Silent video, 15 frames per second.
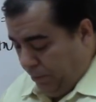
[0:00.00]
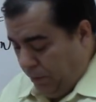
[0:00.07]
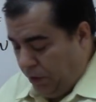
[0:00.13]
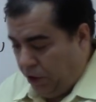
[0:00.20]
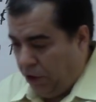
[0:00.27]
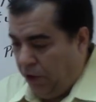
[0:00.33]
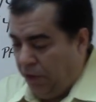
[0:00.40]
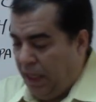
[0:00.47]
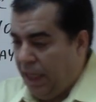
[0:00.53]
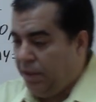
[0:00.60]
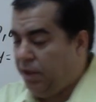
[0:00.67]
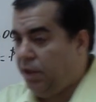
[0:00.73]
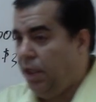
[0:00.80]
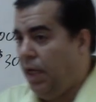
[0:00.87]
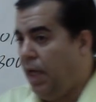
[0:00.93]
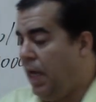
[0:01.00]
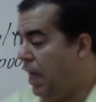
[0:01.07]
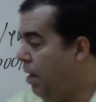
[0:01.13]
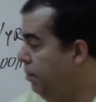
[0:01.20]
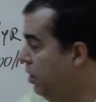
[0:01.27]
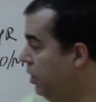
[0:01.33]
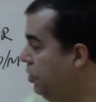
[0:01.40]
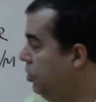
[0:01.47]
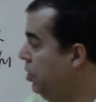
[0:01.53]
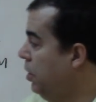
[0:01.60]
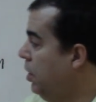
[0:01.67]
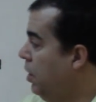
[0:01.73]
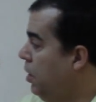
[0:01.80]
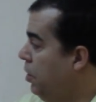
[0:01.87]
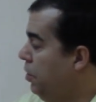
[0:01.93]
So that's how much
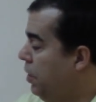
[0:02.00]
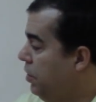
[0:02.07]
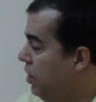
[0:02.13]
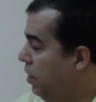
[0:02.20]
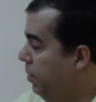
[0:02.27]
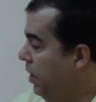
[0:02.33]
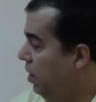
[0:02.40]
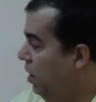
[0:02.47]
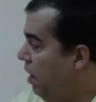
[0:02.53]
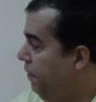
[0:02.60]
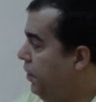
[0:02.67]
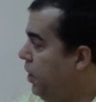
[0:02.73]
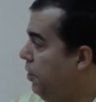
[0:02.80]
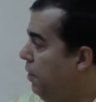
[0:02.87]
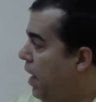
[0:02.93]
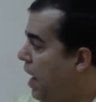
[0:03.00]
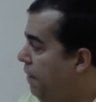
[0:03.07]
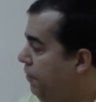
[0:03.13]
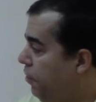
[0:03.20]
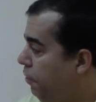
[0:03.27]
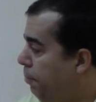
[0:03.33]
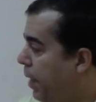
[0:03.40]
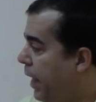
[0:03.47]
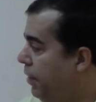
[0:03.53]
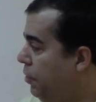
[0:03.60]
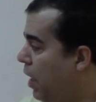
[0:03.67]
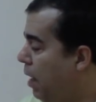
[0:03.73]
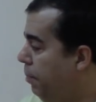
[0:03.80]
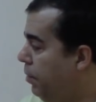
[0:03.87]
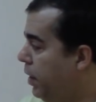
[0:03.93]
is going to be left to you after you've paid your
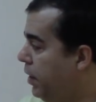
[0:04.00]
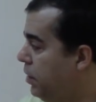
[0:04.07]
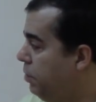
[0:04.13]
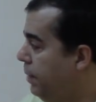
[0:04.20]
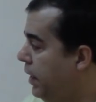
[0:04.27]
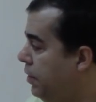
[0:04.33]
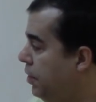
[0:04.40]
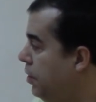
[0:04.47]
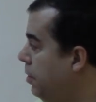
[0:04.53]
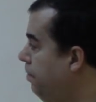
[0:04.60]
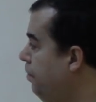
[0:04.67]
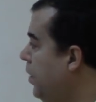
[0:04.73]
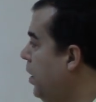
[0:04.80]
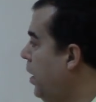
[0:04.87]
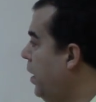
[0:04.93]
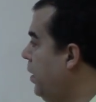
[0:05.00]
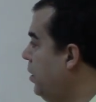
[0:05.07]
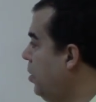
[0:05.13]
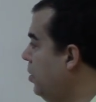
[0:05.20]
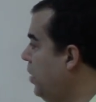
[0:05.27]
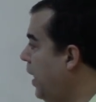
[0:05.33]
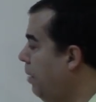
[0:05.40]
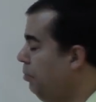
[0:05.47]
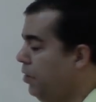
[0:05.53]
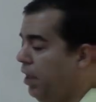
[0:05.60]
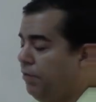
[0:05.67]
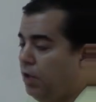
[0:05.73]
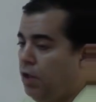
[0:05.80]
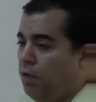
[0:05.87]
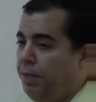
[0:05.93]
operating expenses. In this example, you
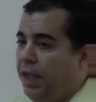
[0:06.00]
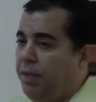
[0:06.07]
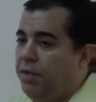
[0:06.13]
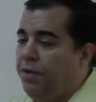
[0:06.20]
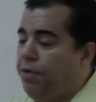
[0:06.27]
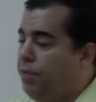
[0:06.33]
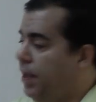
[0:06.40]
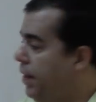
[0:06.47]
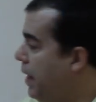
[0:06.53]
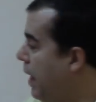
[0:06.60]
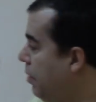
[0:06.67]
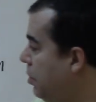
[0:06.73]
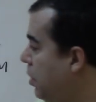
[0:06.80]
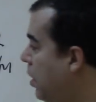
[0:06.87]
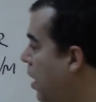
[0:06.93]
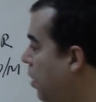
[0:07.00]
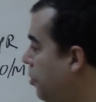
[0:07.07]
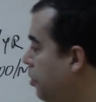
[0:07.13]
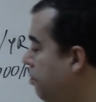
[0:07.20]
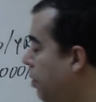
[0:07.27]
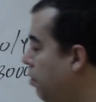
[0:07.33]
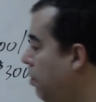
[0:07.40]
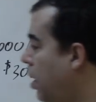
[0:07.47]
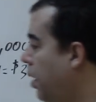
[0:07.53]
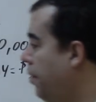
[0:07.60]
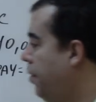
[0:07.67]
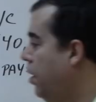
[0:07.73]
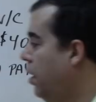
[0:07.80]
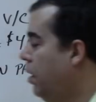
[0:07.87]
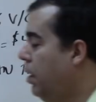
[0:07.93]
have a loan payment of $3,000 per
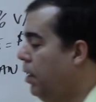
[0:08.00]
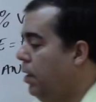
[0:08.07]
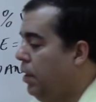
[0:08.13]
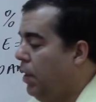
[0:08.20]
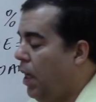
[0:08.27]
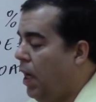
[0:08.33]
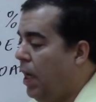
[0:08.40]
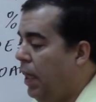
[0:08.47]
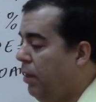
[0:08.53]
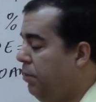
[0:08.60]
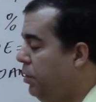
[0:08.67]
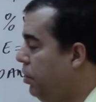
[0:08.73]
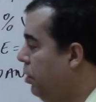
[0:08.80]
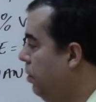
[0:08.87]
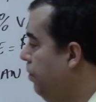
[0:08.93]
month times